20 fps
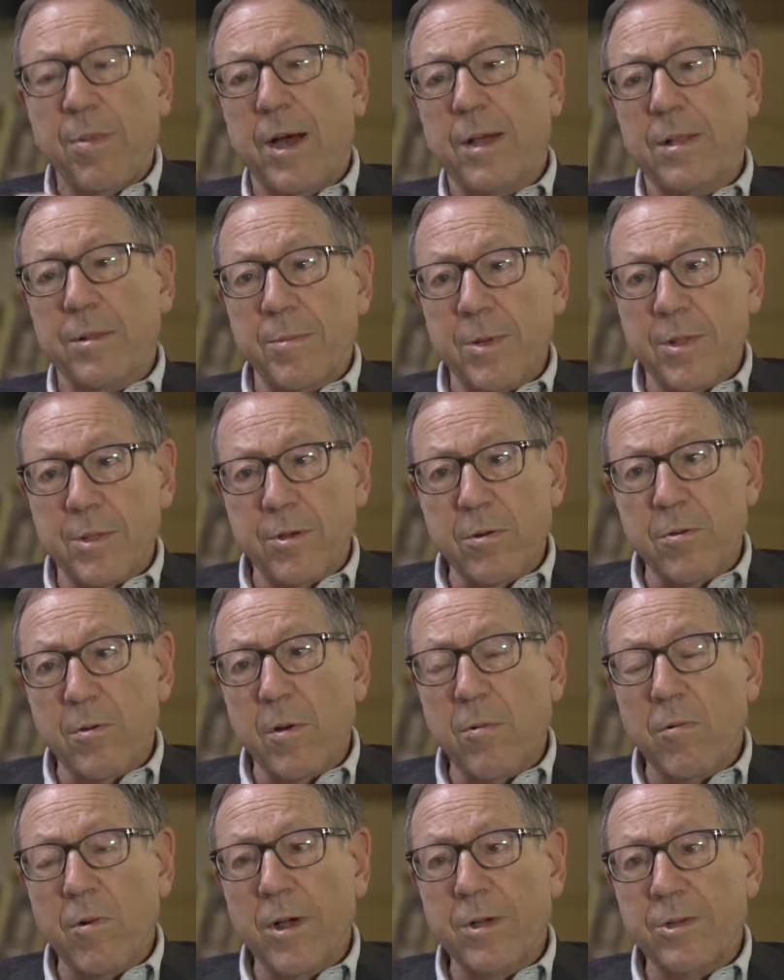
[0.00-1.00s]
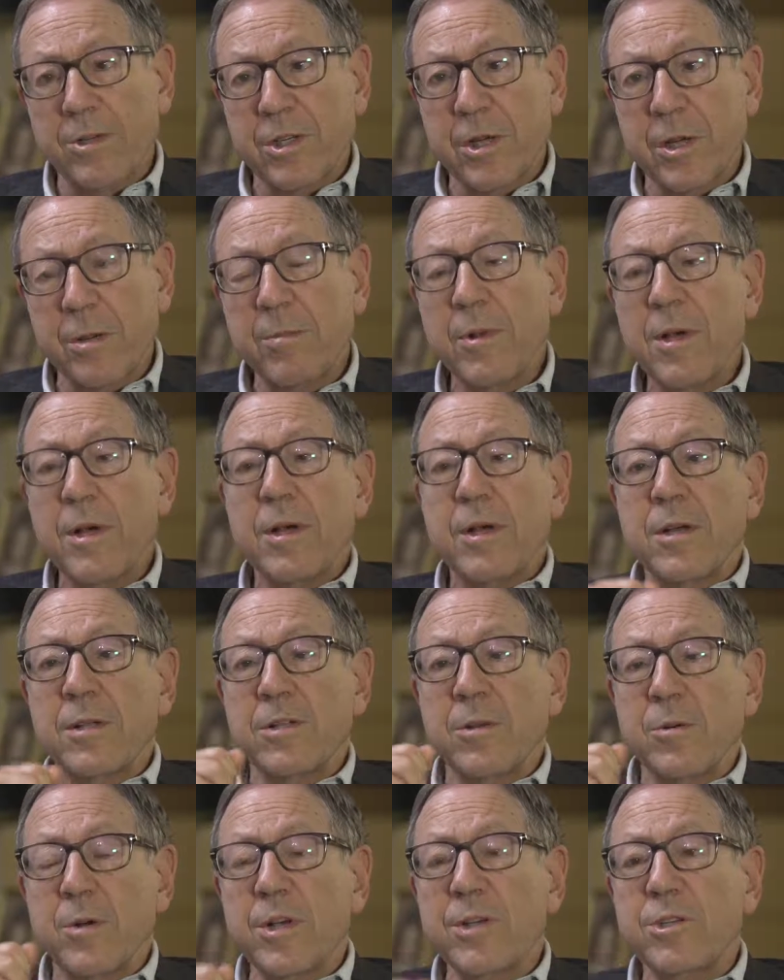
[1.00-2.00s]
by the Maduro regime
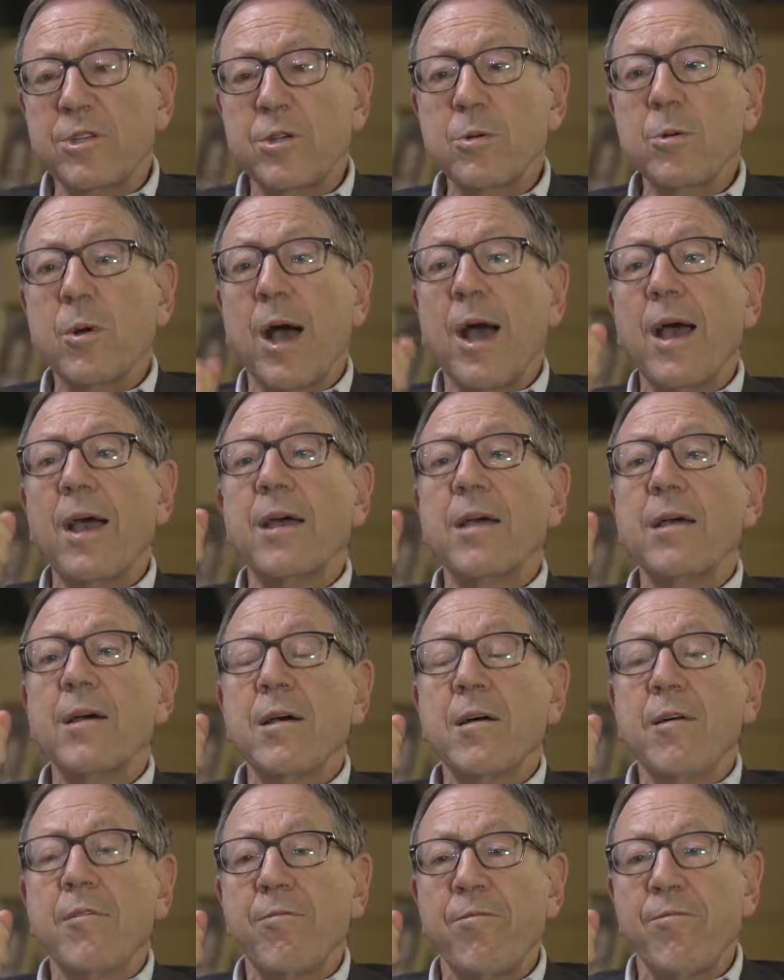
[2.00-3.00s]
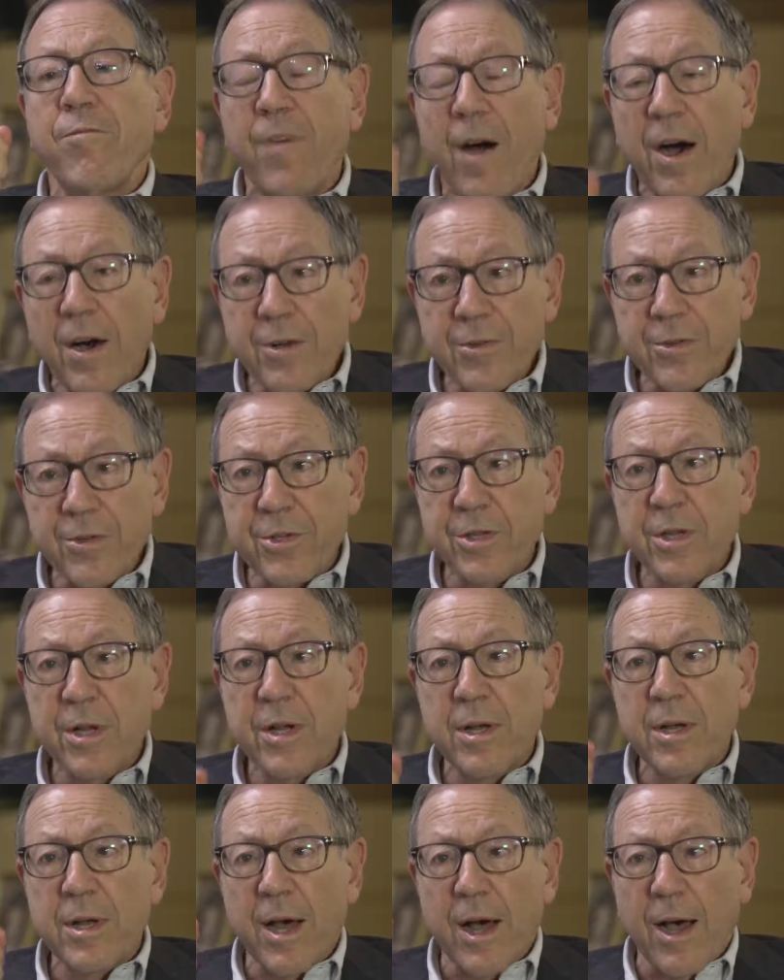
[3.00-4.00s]
to issue a false
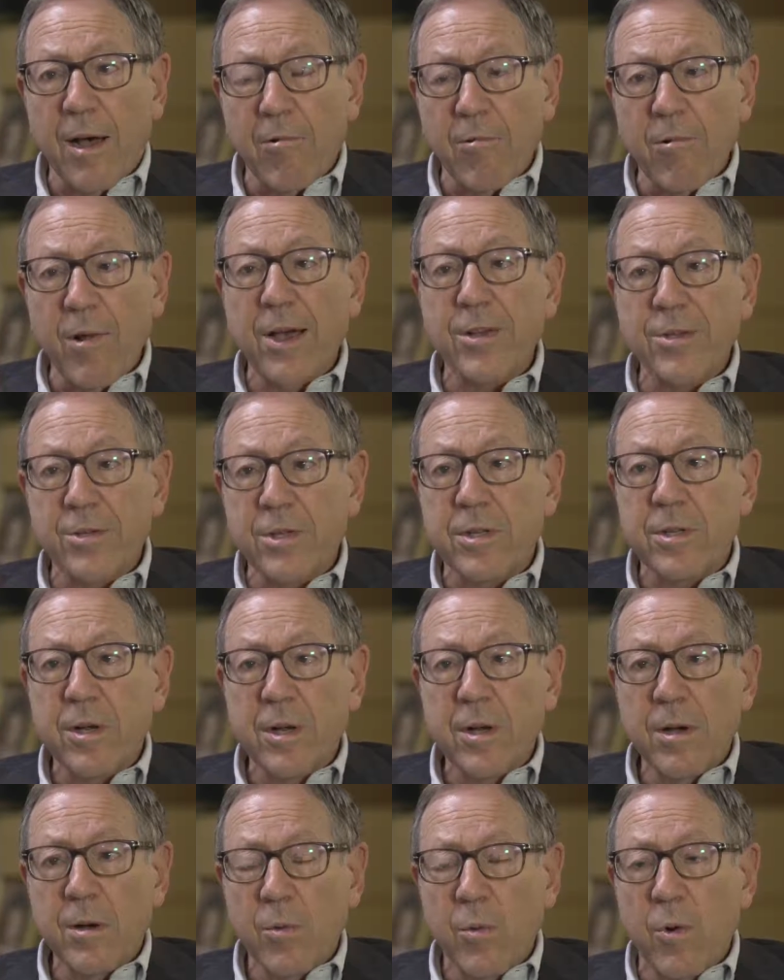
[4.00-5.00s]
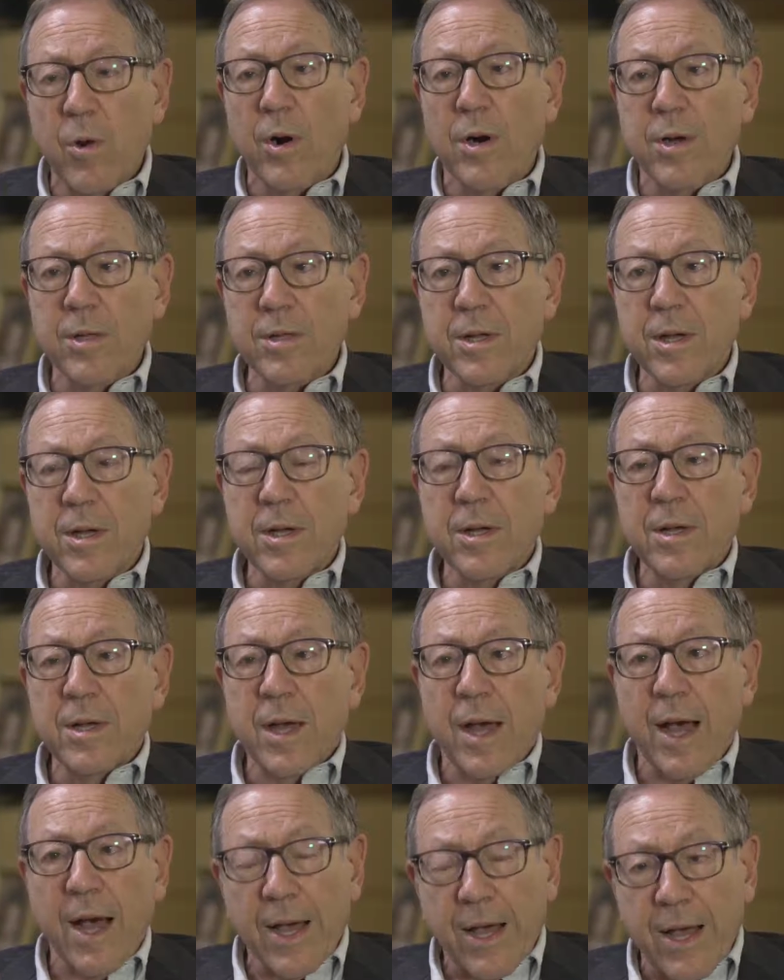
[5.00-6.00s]
arrest warrant
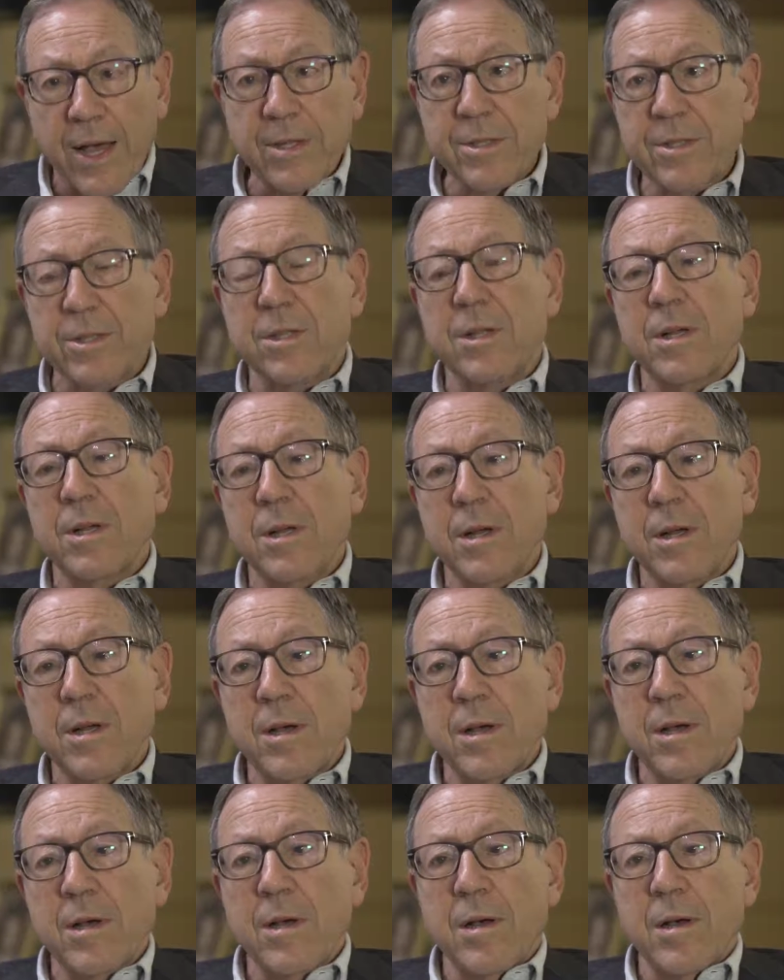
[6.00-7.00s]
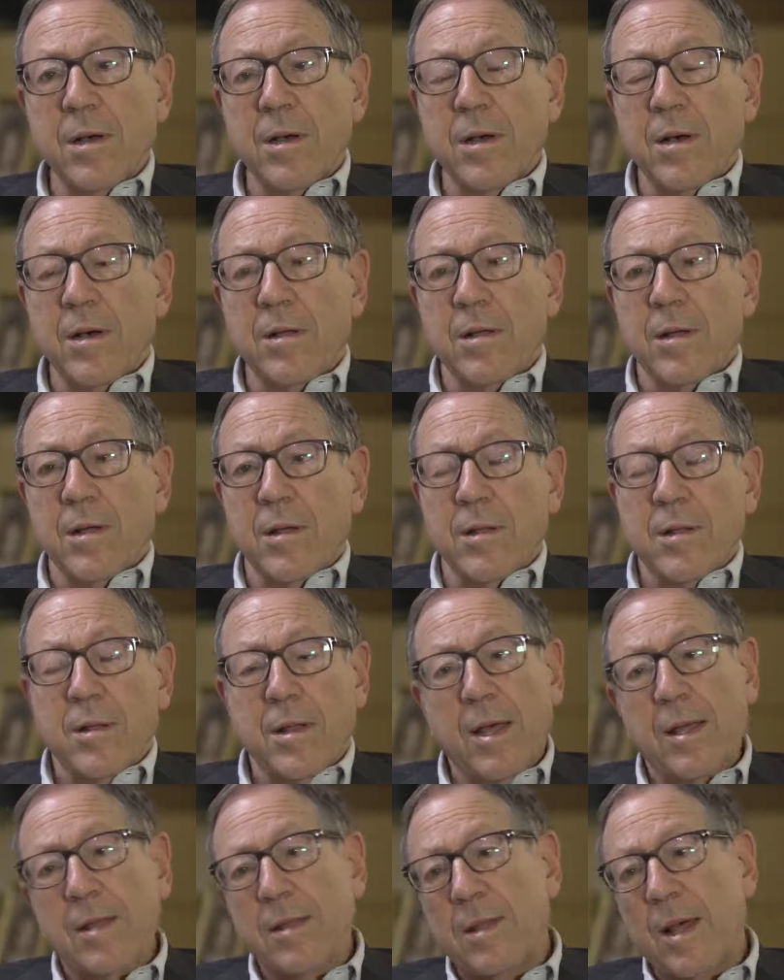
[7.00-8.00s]
against the
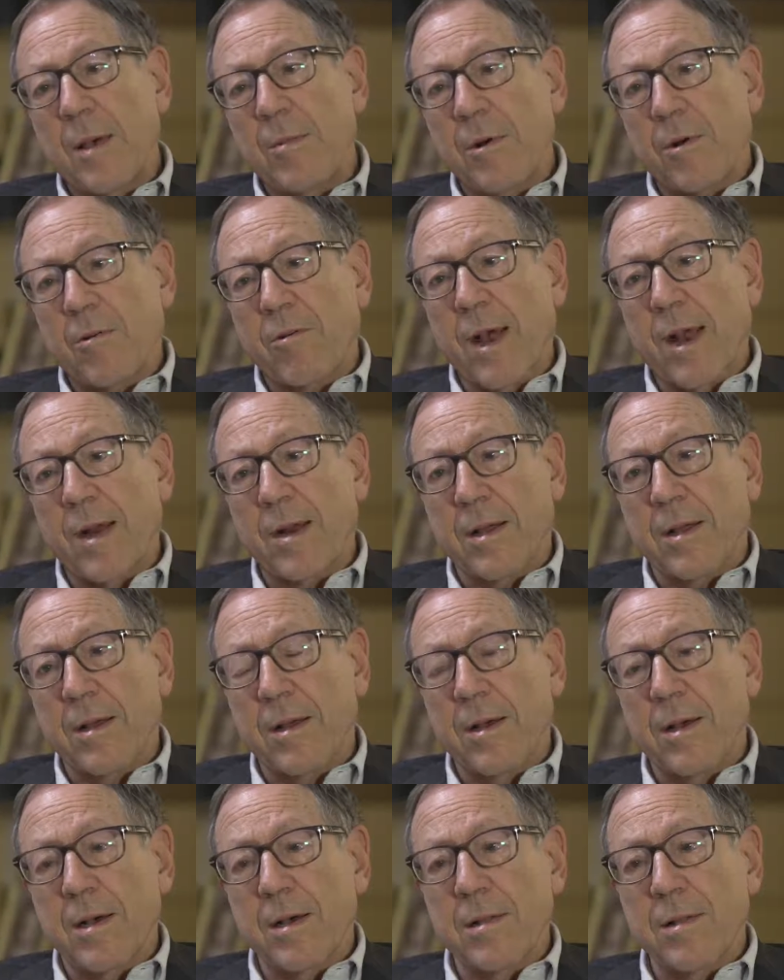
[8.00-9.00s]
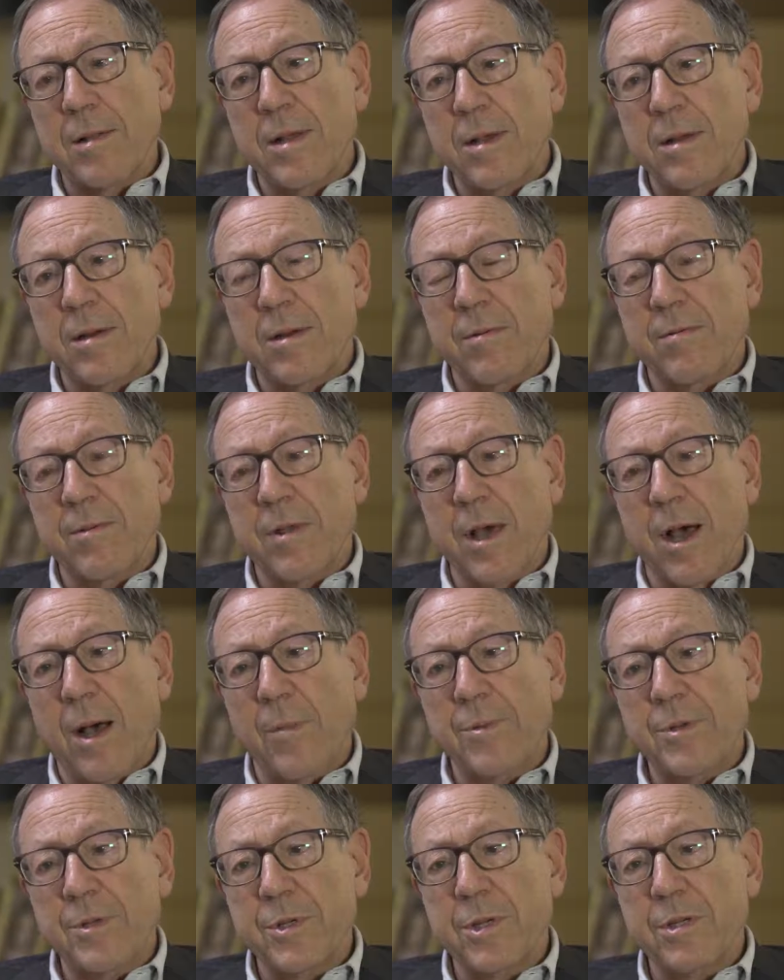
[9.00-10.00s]
then Democratic leader of the
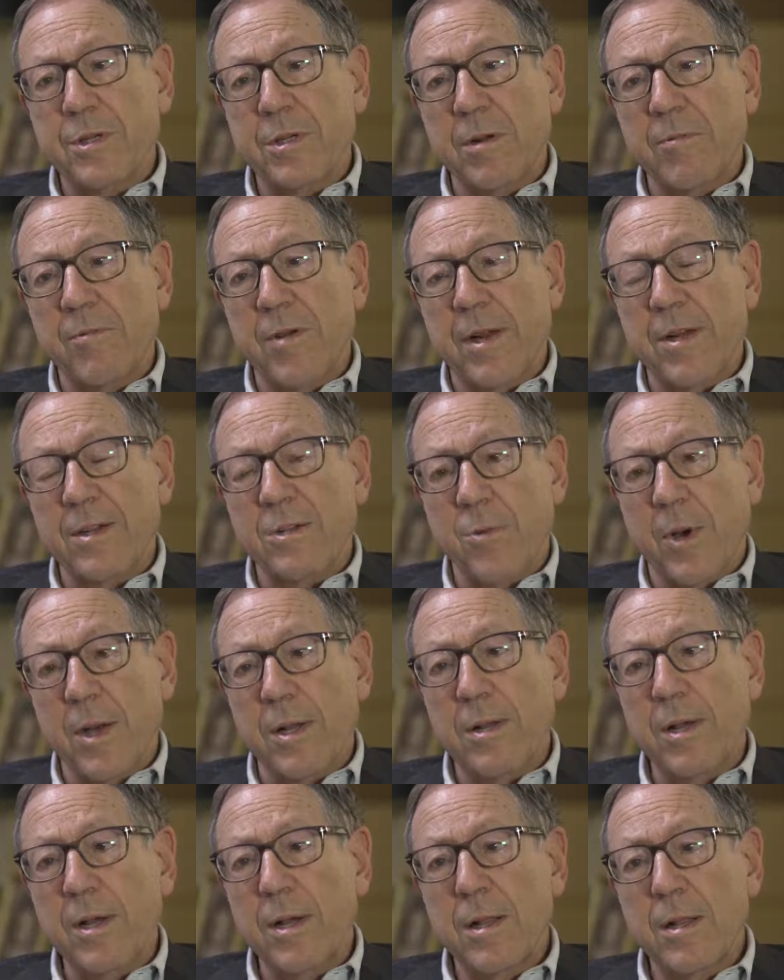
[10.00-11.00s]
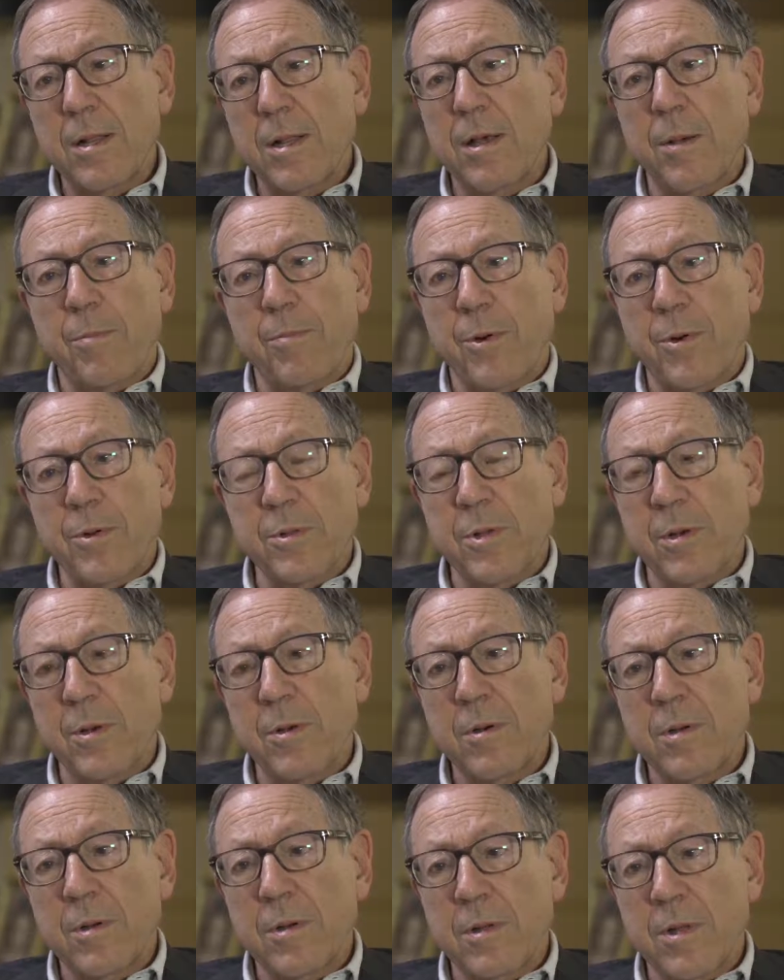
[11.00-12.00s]
opposition in Venezuela,
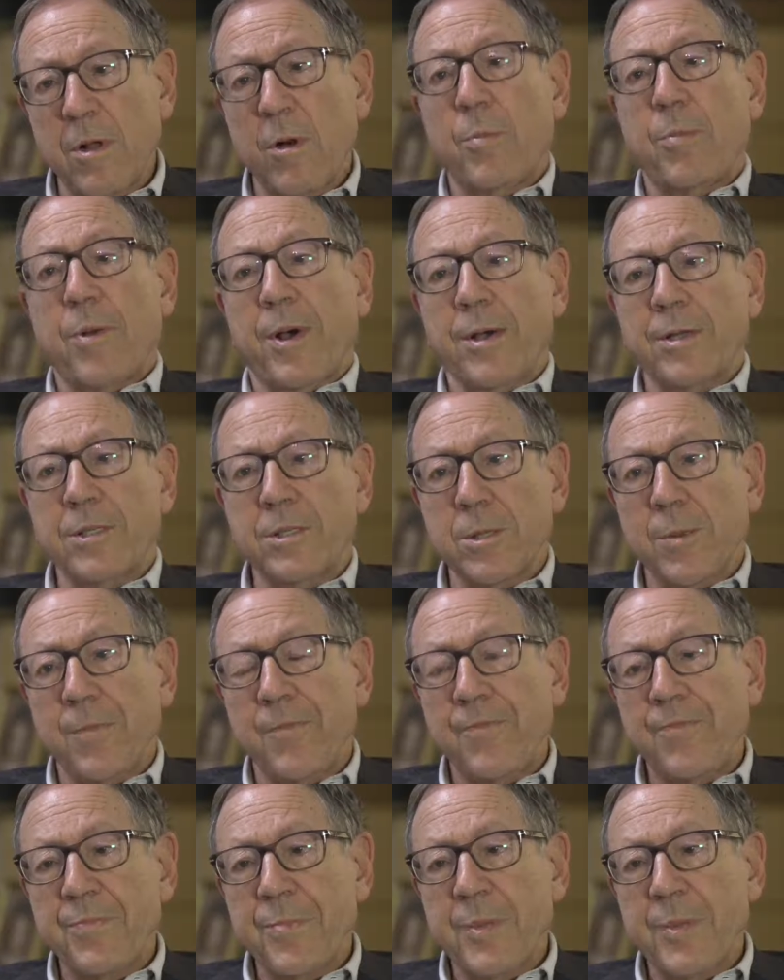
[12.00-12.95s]
Leopoldo Lopez.